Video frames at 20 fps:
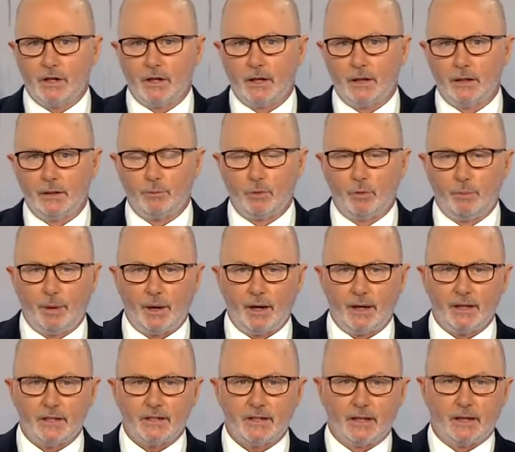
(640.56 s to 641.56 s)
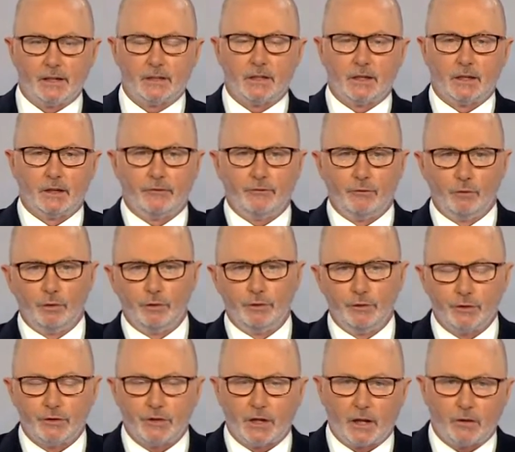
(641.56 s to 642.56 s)
Liberal Party Senator for
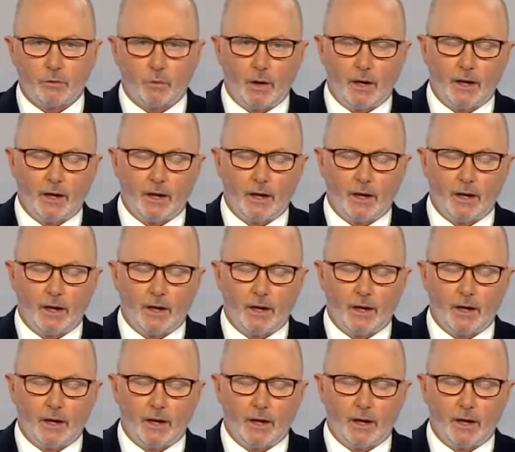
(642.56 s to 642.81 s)
New South